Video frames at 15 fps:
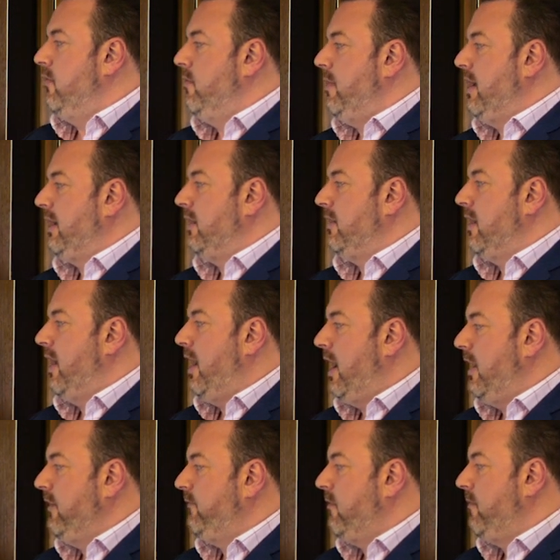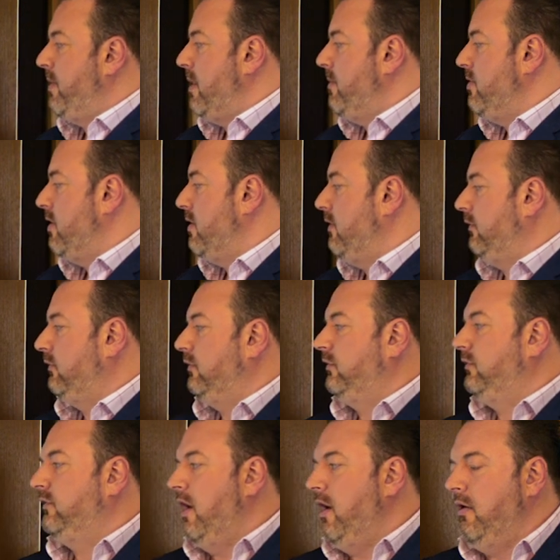will make it hard for apartment owners to
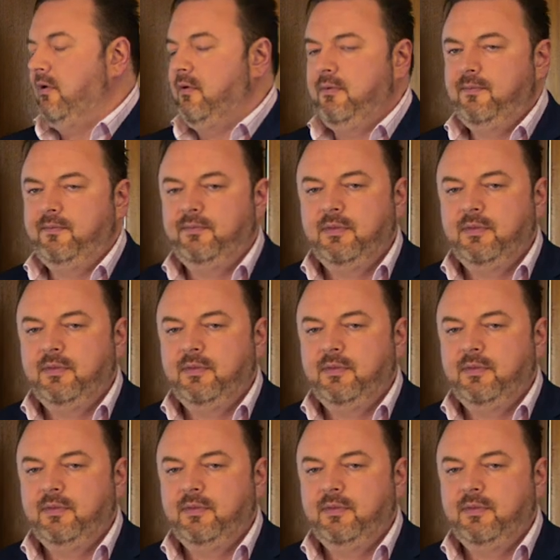sell